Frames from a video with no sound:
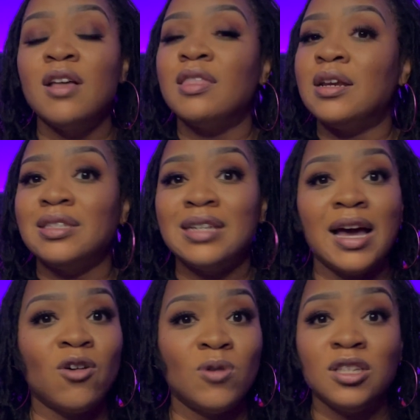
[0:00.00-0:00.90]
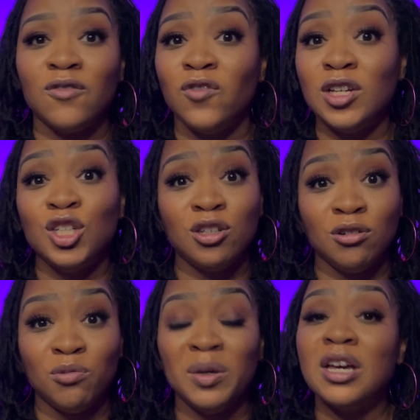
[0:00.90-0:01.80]
that is not going to fit
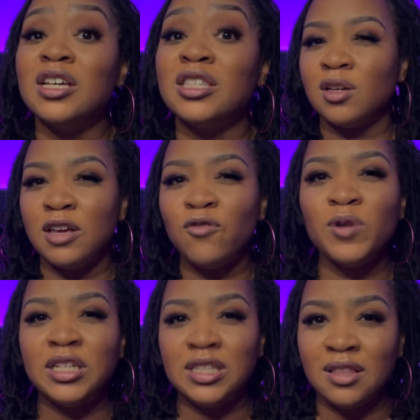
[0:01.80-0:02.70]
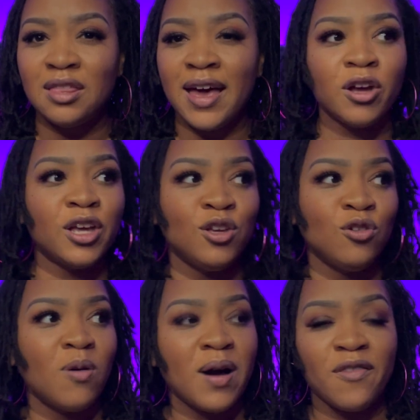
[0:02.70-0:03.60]
you because if we did that and you
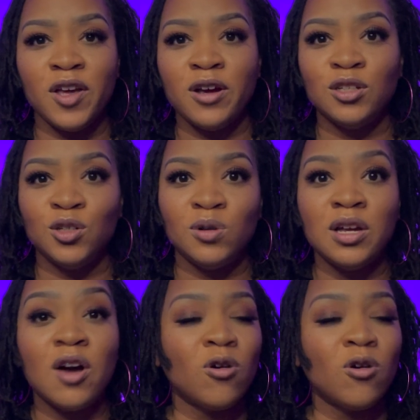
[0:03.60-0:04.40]
go out there and do it,